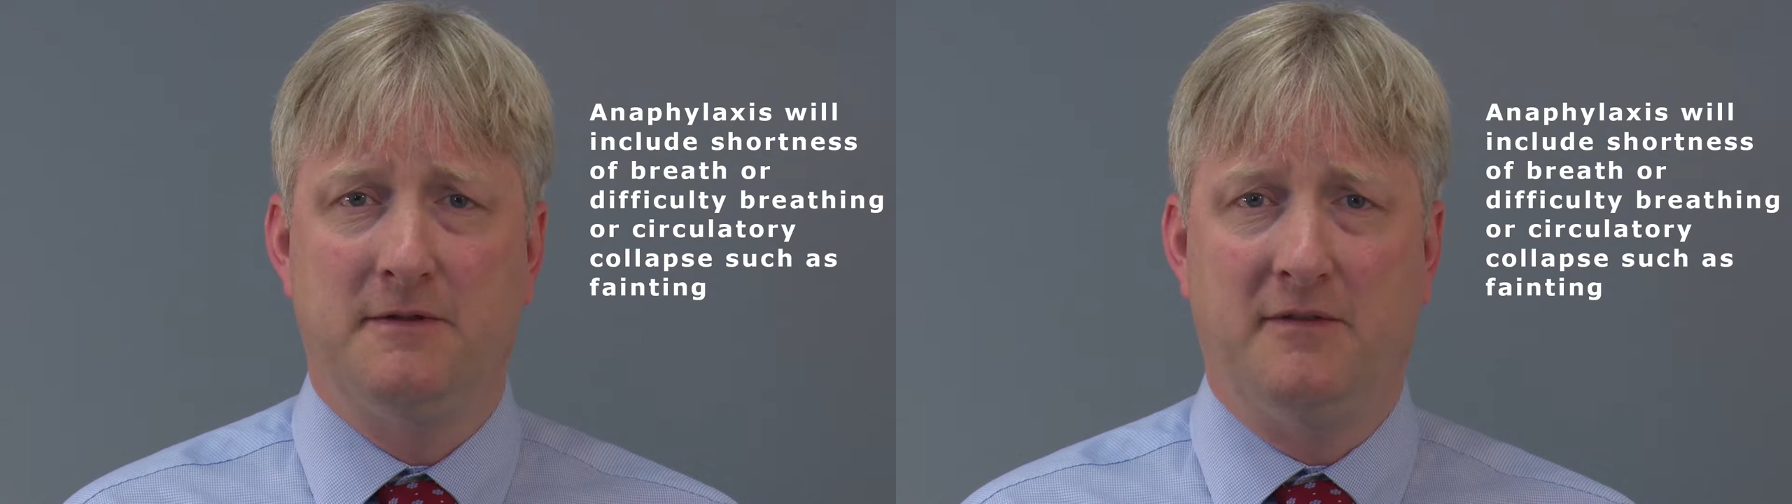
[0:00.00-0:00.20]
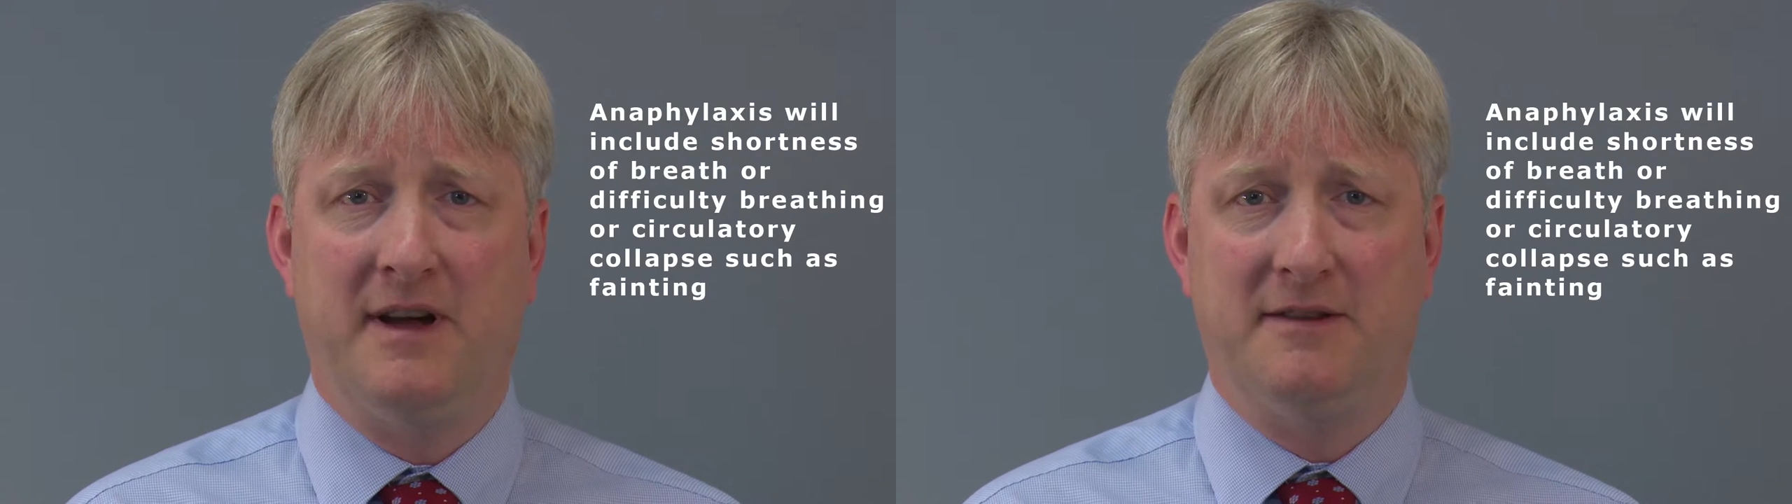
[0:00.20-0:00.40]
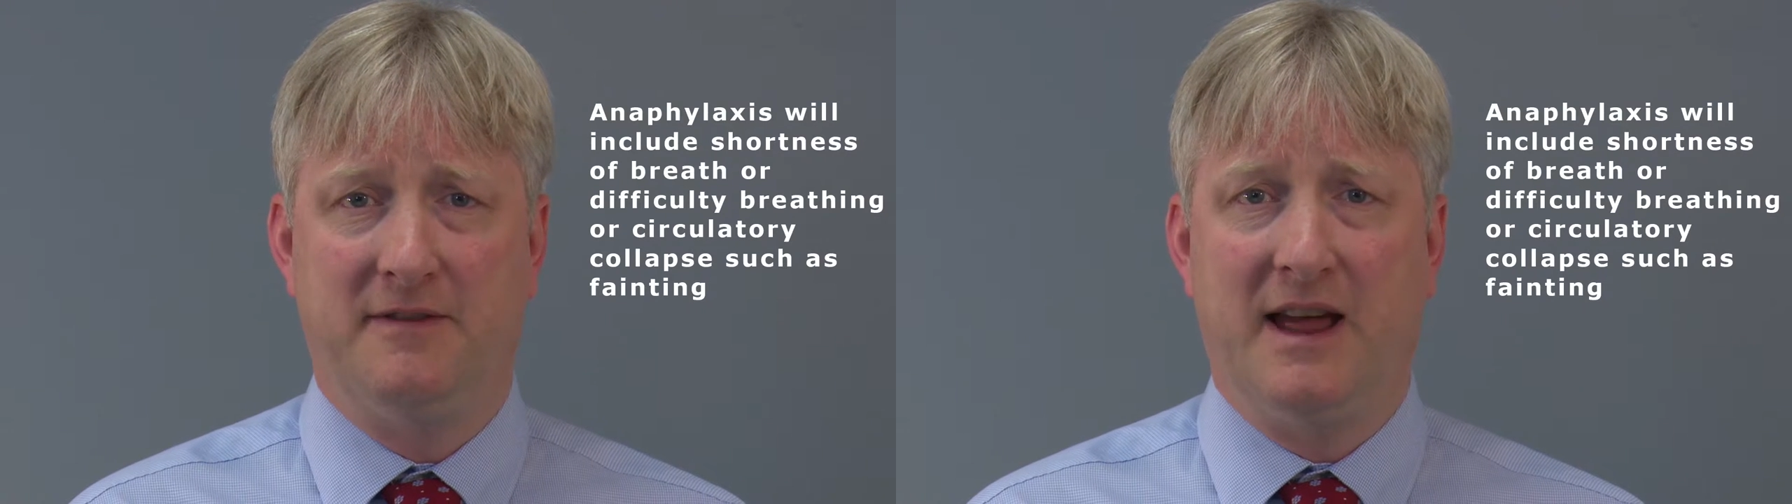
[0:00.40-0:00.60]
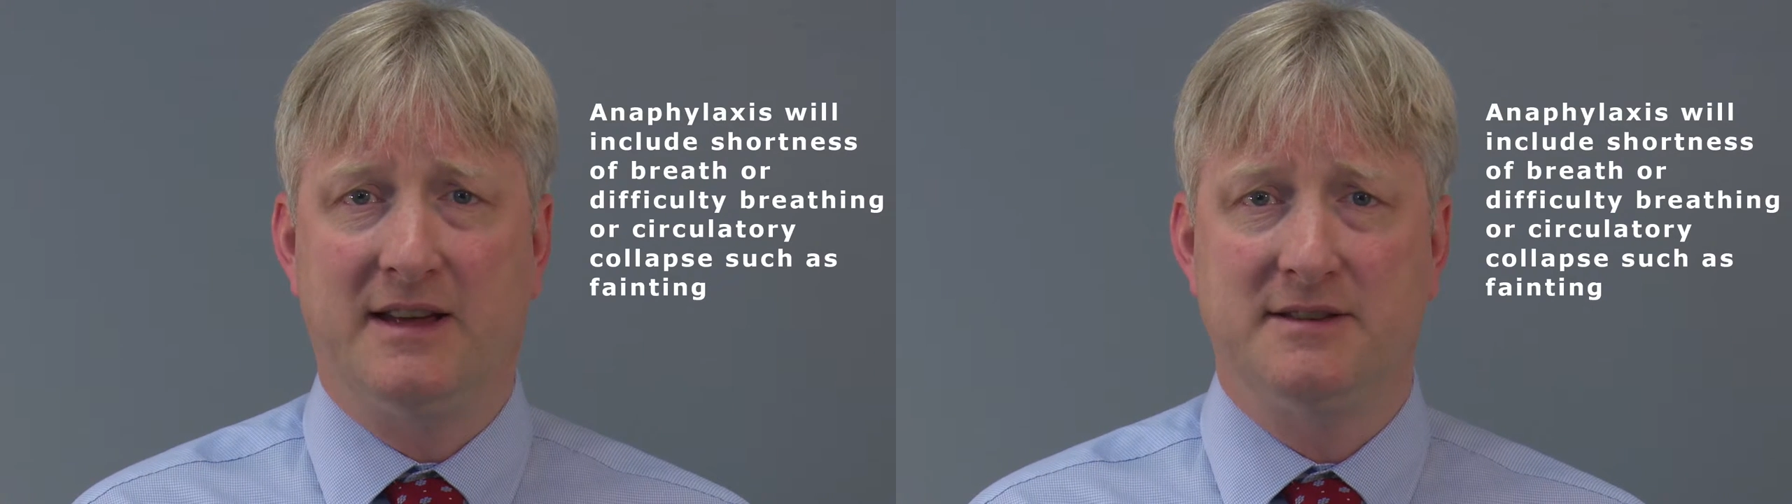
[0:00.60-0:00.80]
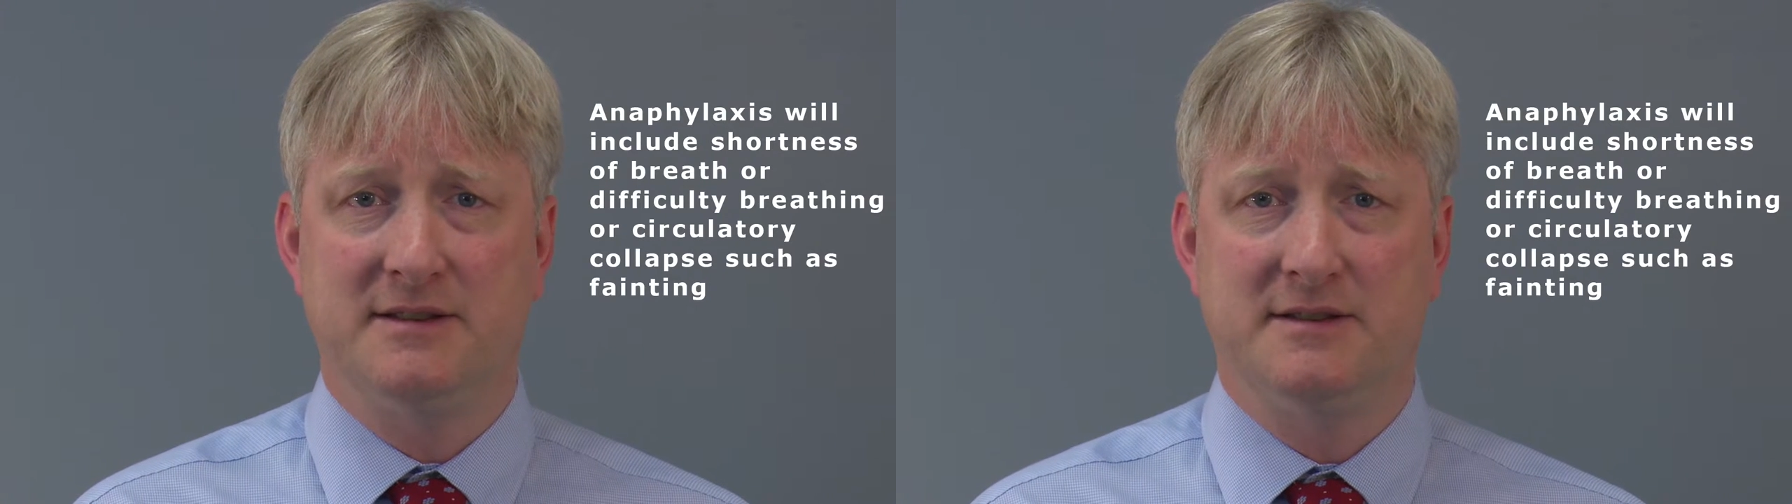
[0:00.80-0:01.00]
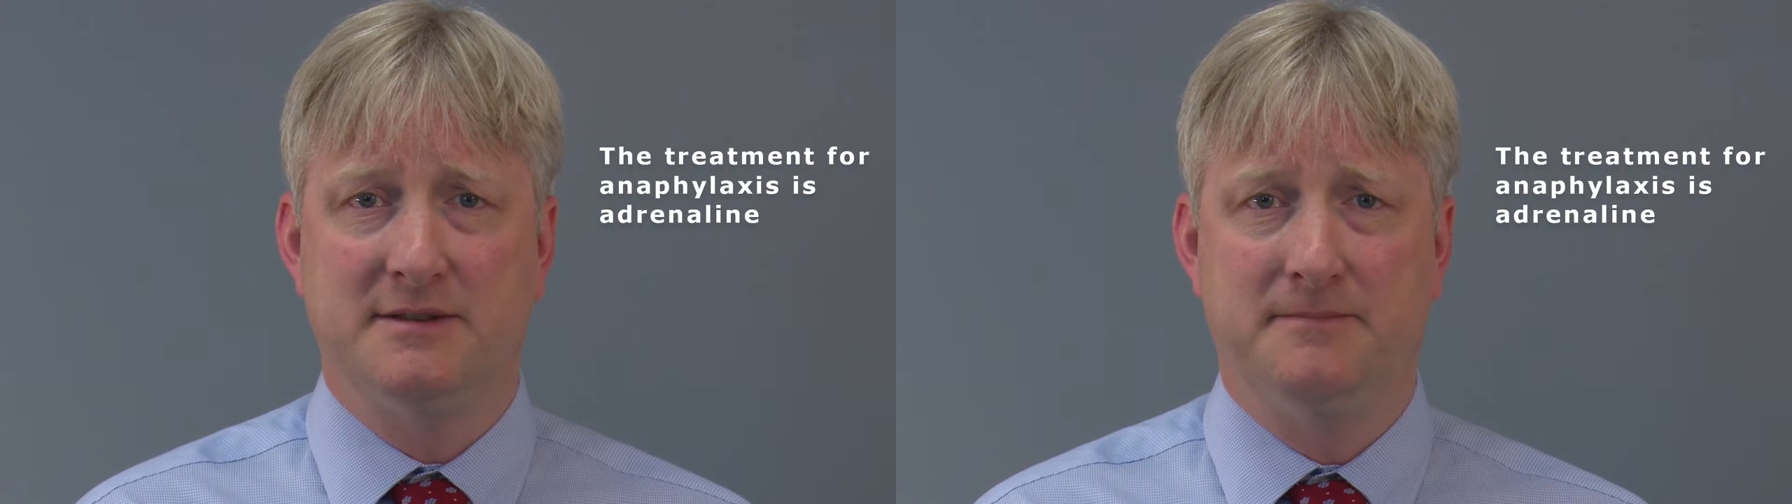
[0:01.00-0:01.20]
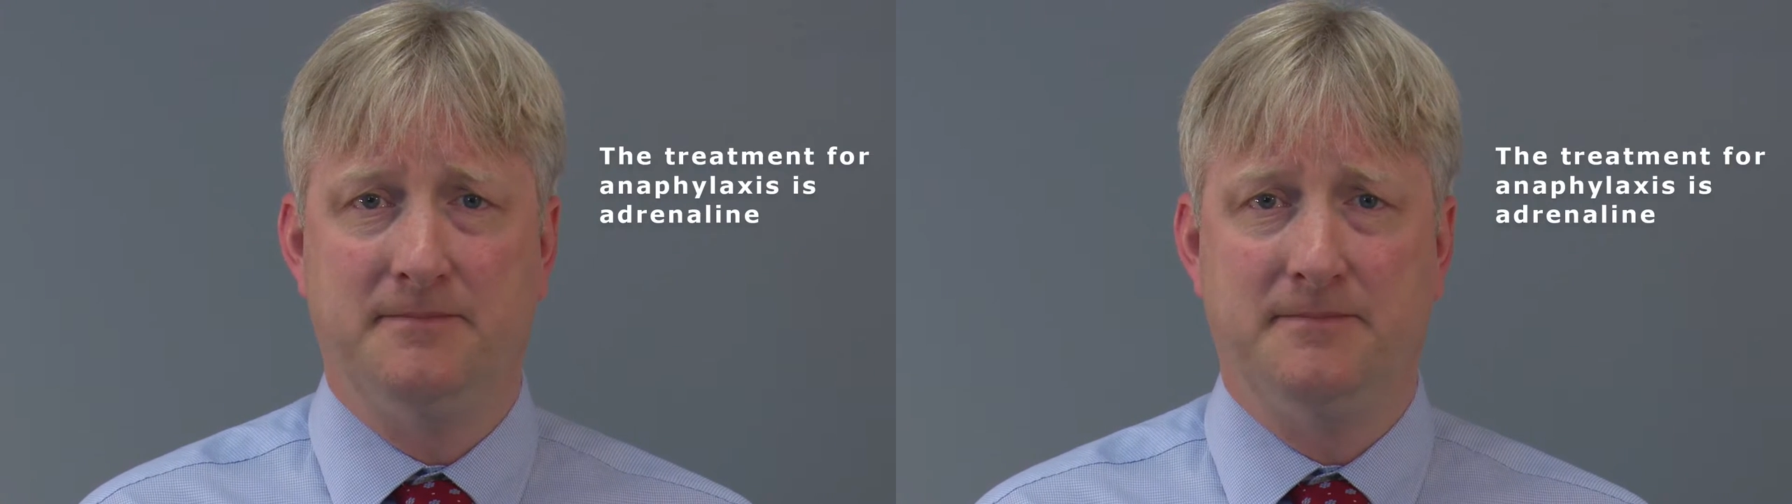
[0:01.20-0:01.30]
of anaphylaxis.